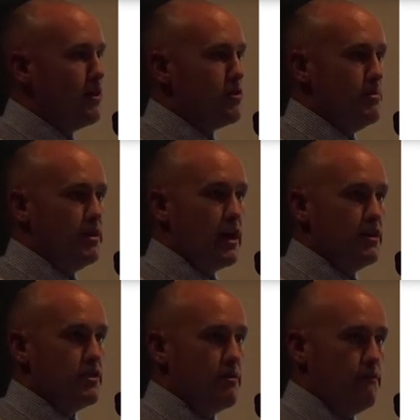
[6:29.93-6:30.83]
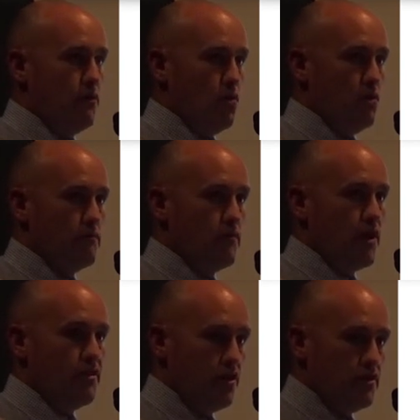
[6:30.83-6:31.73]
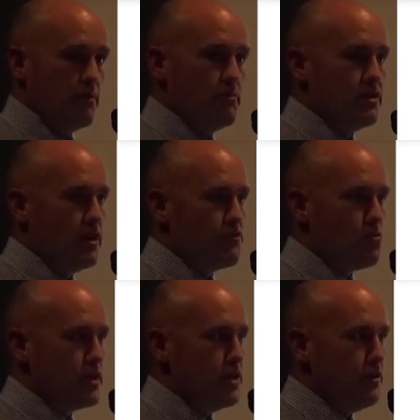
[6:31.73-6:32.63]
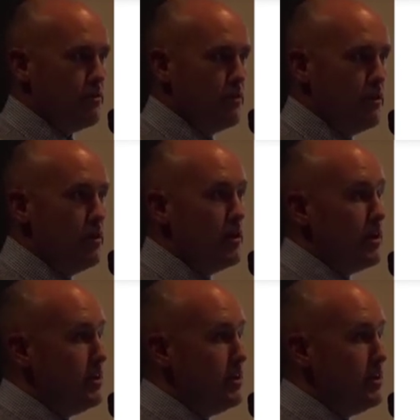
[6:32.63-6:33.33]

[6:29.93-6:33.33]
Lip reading: communicate is out of 4. If you add those up, it's out of 20. In Year